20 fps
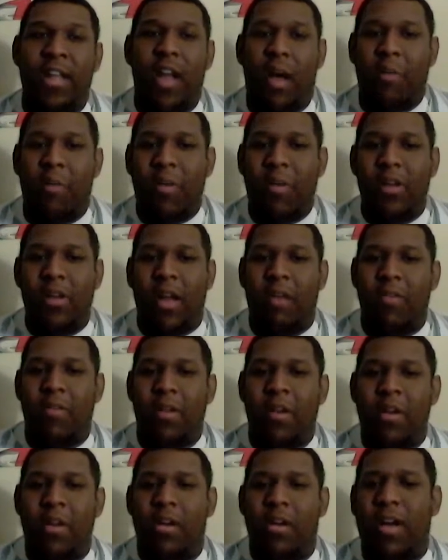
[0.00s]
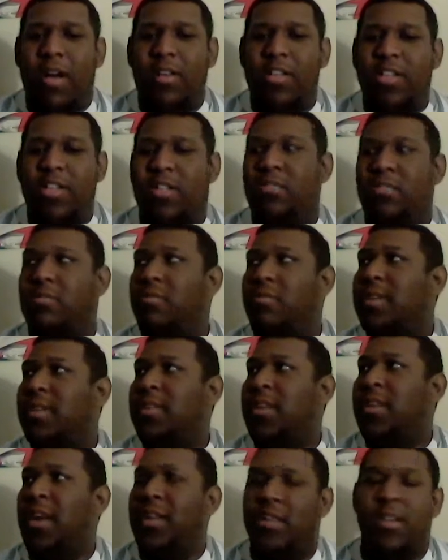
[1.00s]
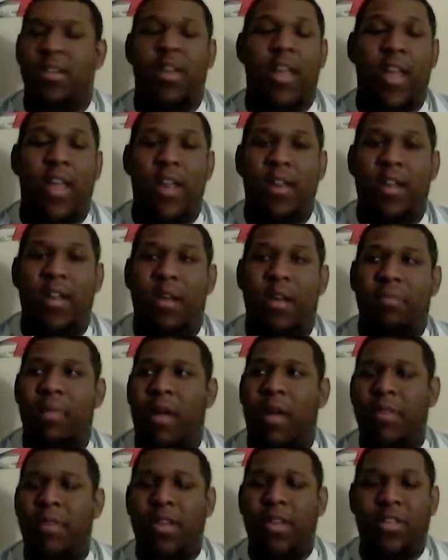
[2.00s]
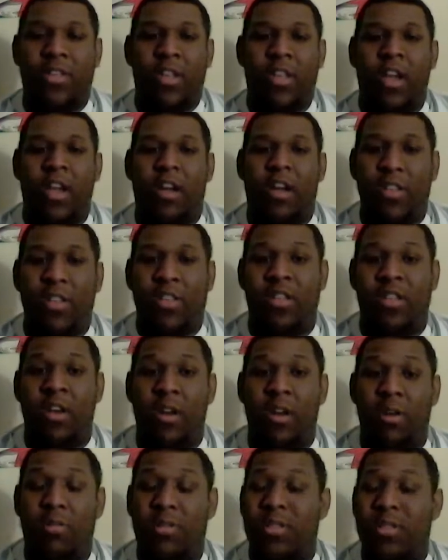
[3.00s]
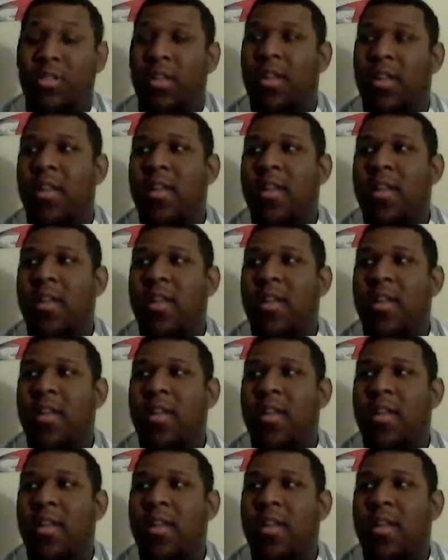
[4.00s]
I want to know how this duel with Jack's going to end up. I want to see how this goes.